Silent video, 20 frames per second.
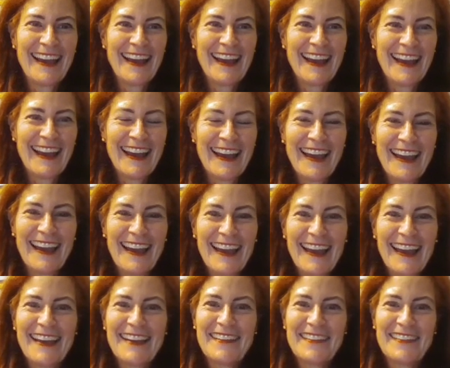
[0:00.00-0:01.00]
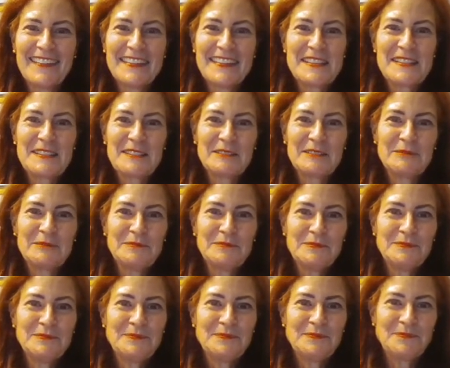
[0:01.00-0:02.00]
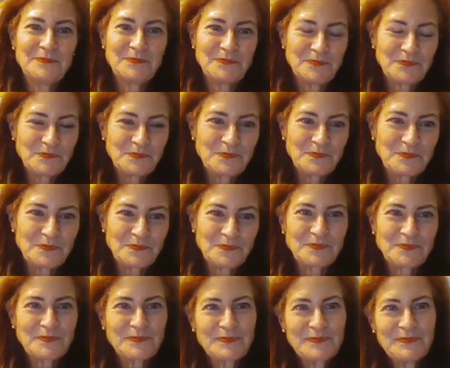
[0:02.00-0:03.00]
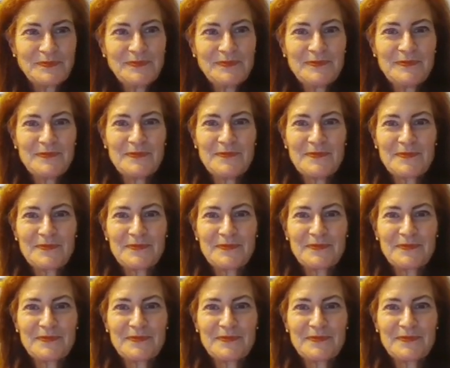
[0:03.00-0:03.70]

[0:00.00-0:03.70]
No words are spoken by the person on screen.